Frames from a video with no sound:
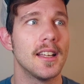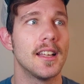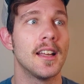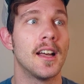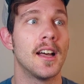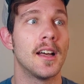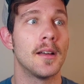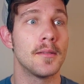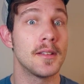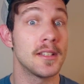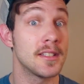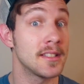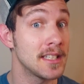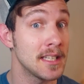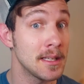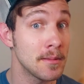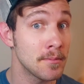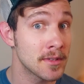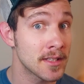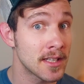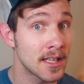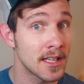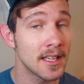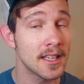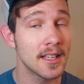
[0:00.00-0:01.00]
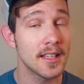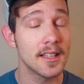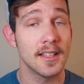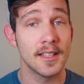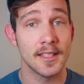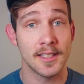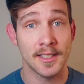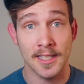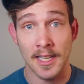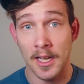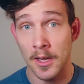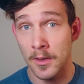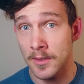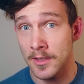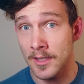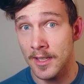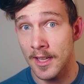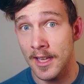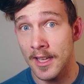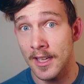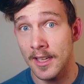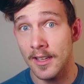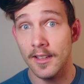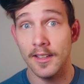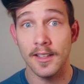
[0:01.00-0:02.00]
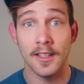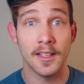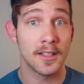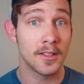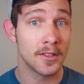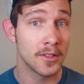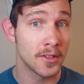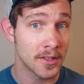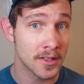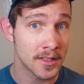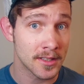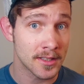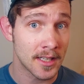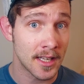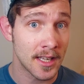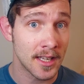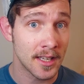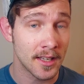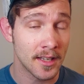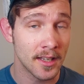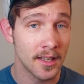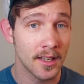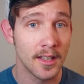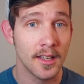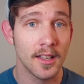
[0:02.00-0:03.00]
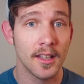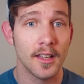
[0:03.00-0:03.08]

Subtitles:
it seems like, it sounds like, it looks like,